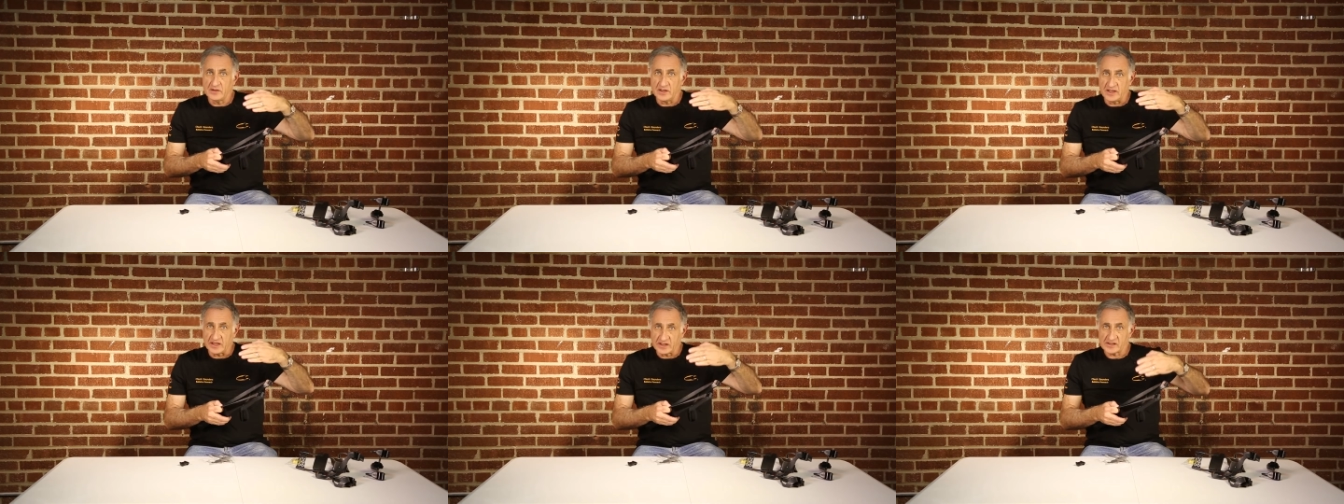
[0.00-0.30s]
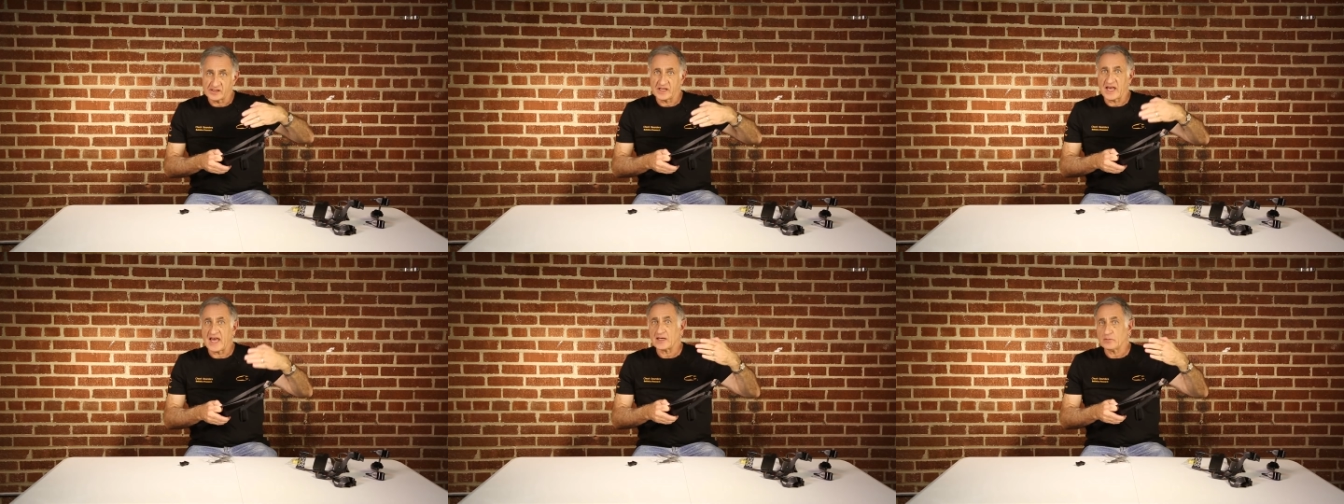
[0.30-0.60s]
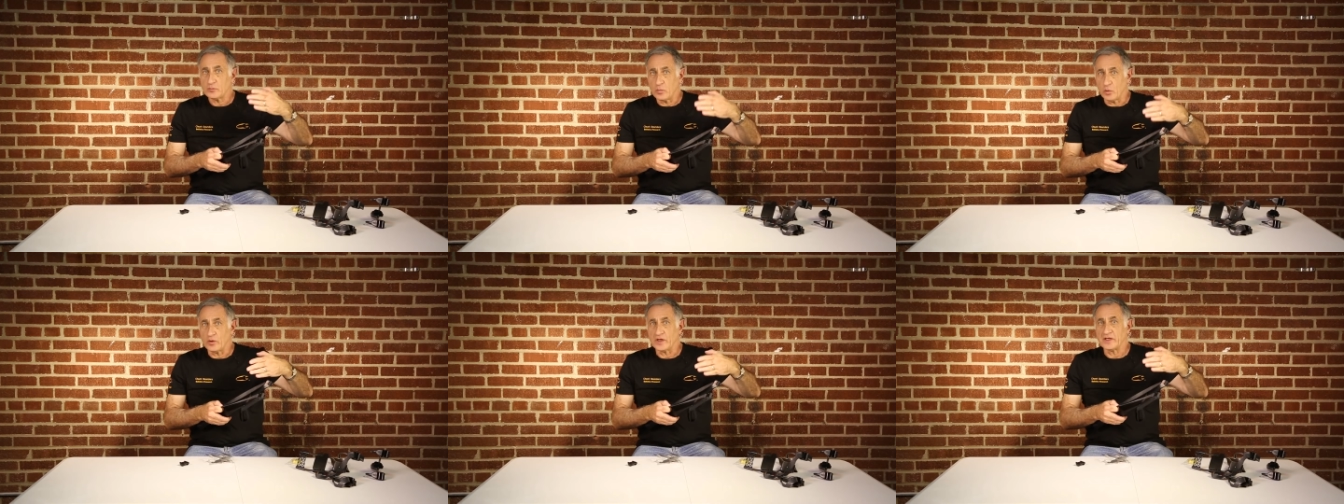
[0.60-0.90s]
the
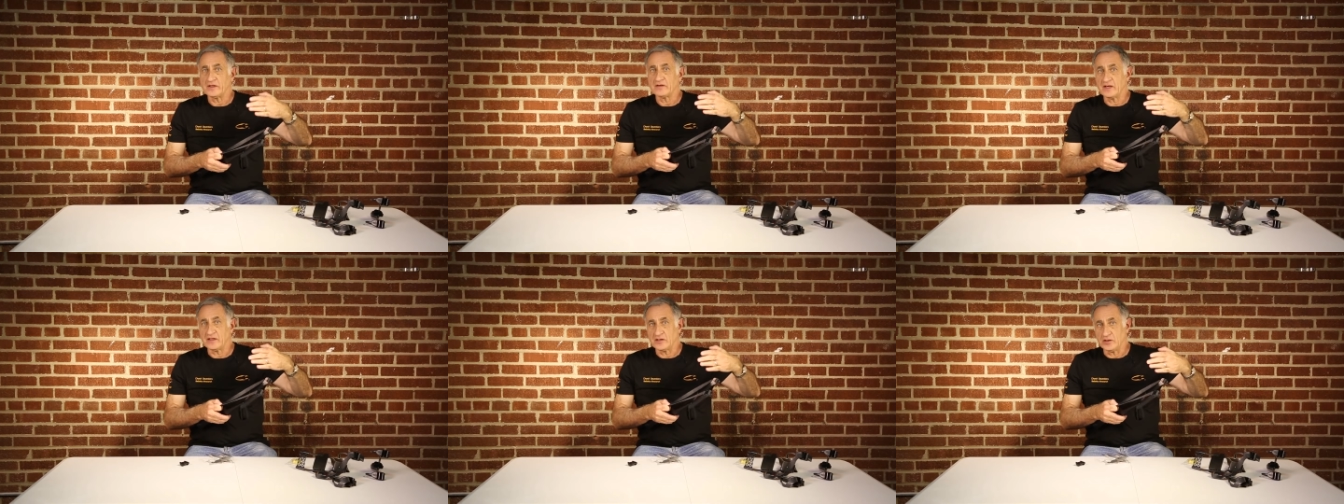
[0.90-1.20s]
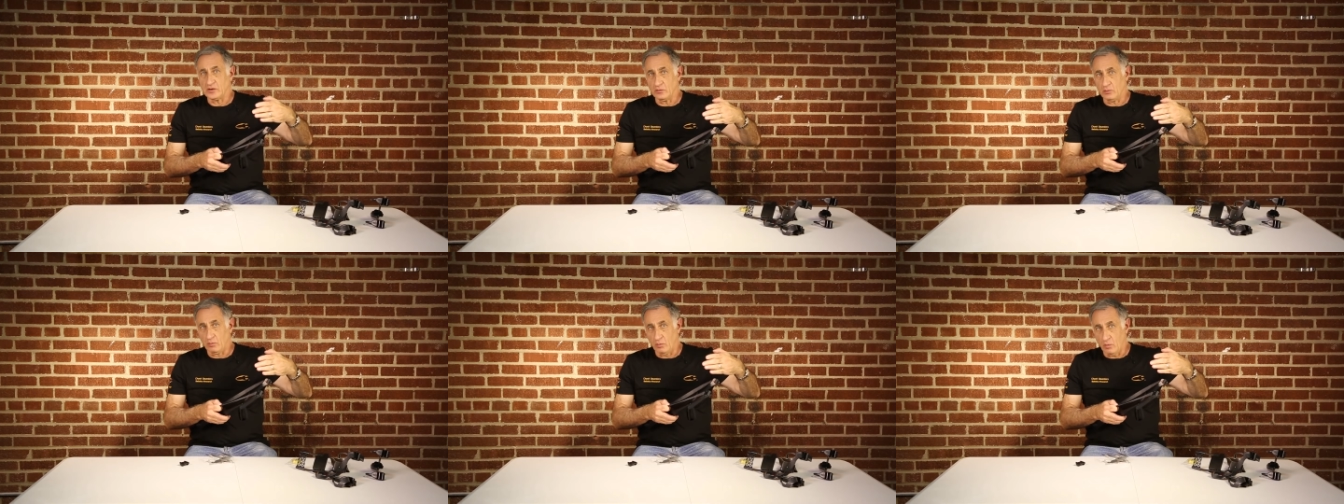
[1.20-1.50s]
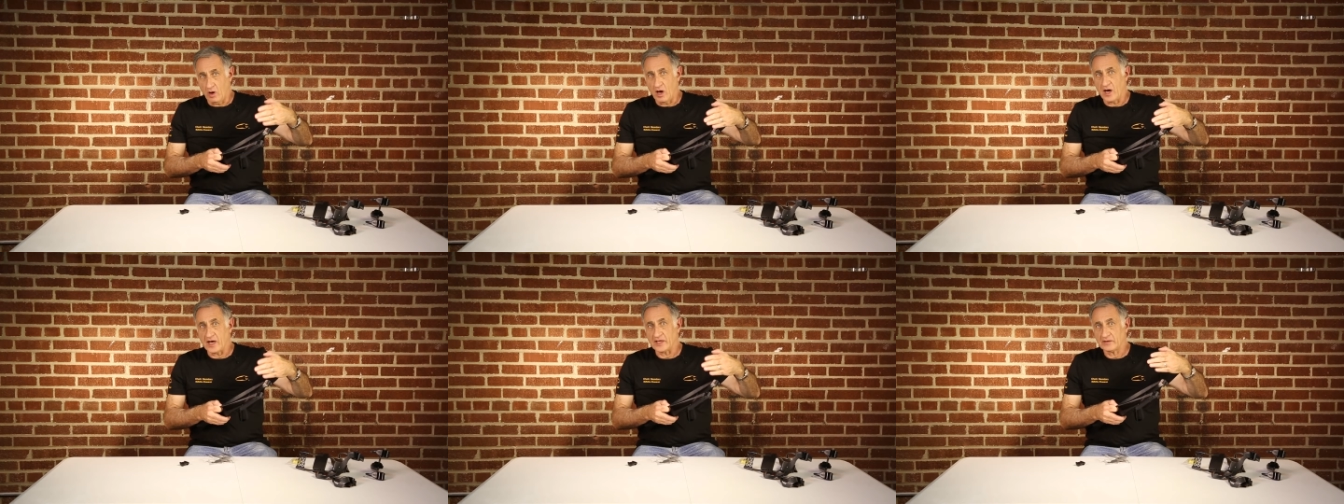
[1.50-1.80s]
exact point that you
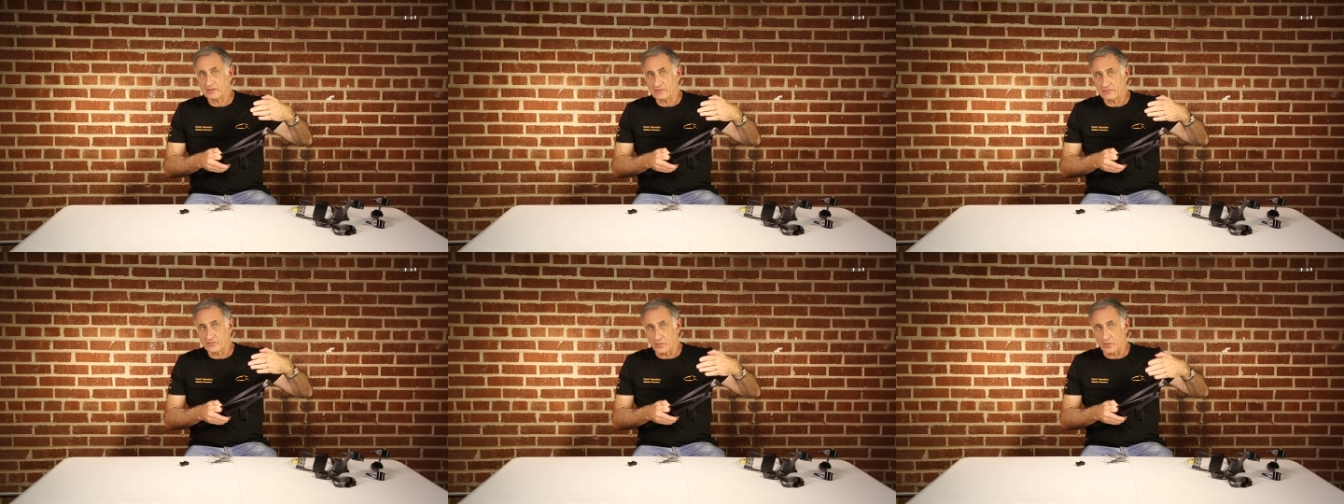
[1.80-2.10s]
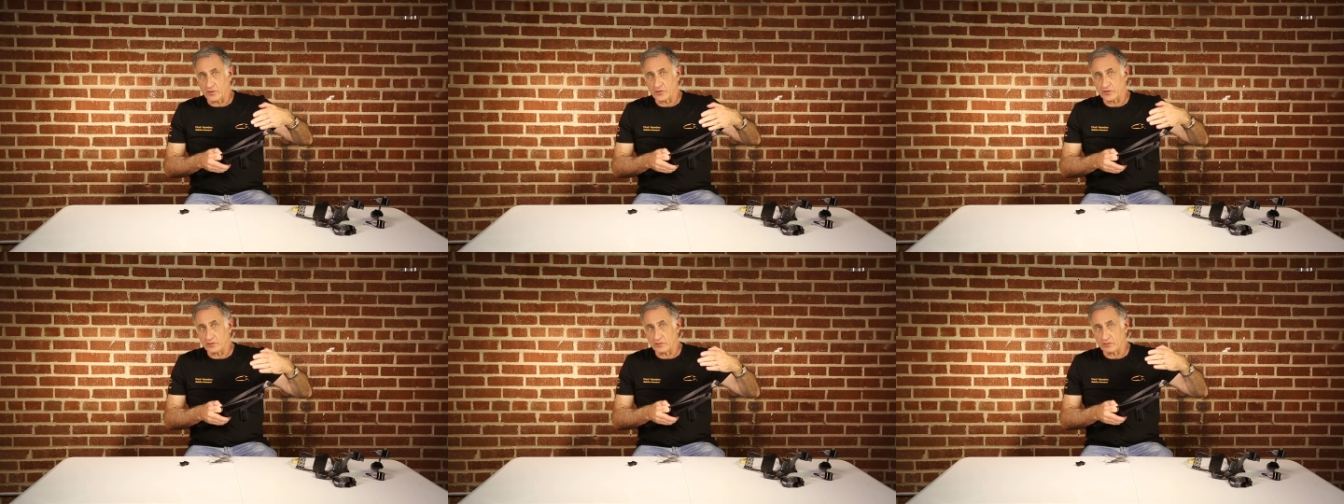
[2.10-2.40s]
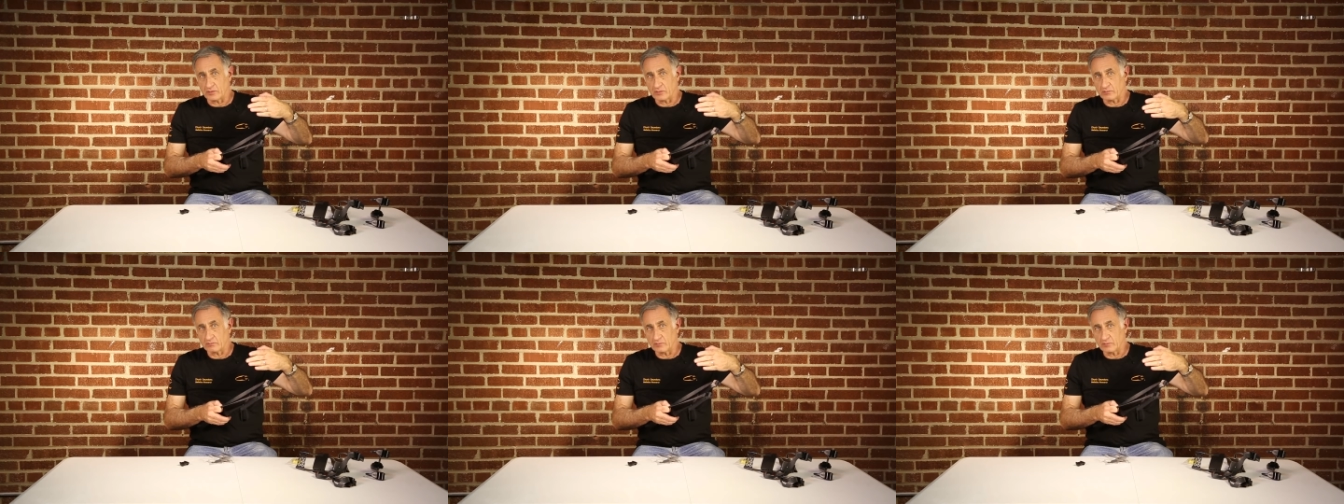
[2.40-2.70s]
want for your